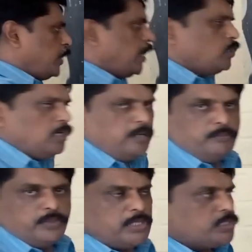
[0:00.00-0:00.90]
rational
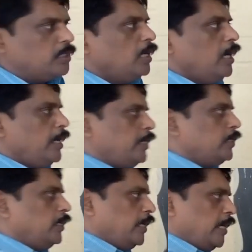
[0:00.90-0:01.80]
numbers, it
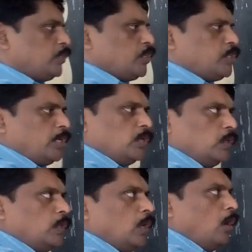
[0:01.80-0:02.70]
exists in
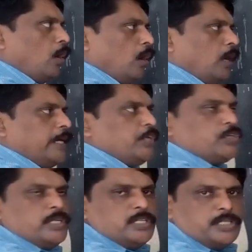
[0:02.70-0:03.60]
all
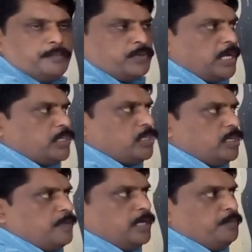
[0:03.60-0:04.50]
additions, subtraction,
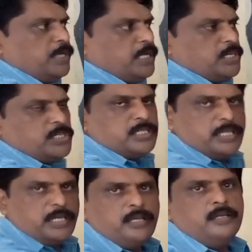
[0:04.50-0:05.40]
multiplications
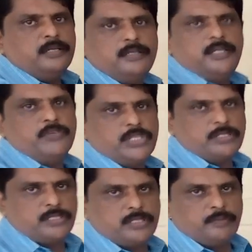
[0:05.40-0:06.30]
and
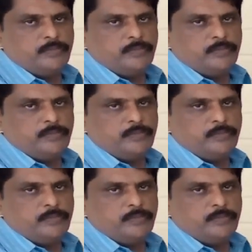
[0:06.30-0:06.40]
divisions.